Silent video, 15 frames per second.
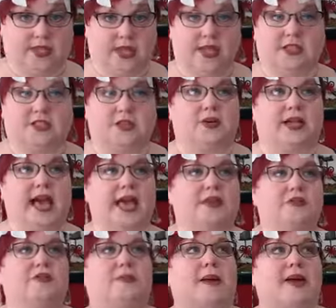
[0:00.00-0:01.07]
So it kind
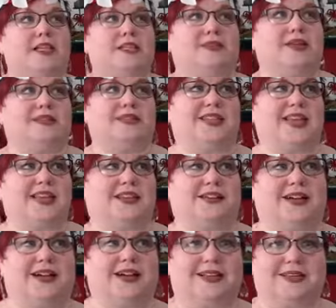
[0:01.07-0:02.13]
of reminds me of Santa
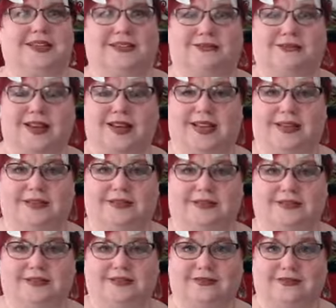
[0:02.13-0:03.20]
Claus and the reindeer,
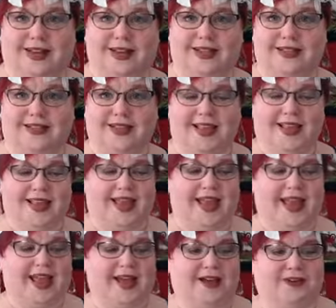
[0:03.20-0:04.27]
right?
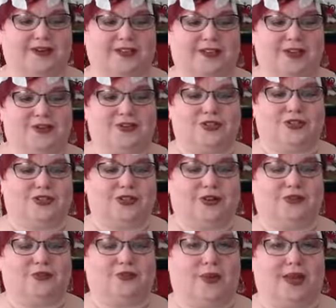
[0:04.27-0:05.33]
How the goats
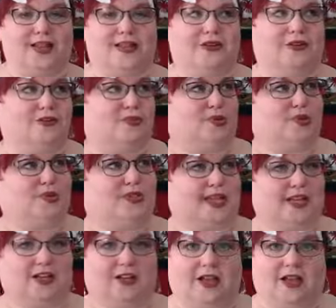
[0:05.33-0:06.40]
or the reindeer pull
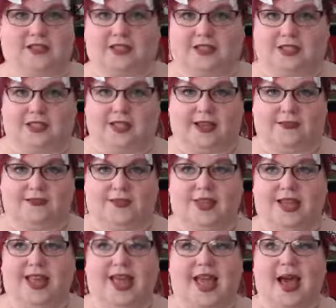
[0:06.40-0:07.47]
Santa Claus's sleigh.
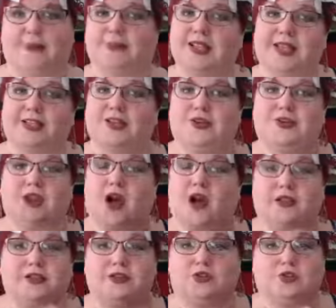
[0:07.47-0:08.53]
I'm telling you, it
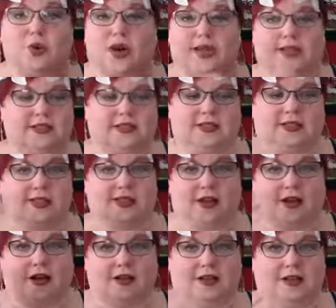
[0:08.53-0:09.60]
all intertwines. It
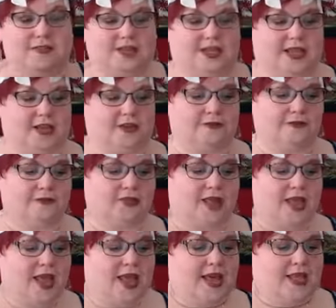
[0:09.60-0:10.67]
all comes together.
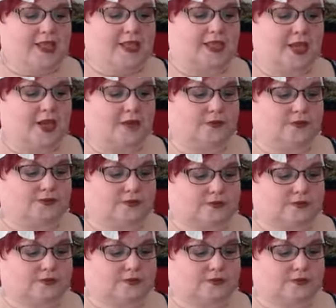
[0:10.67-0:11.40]
So,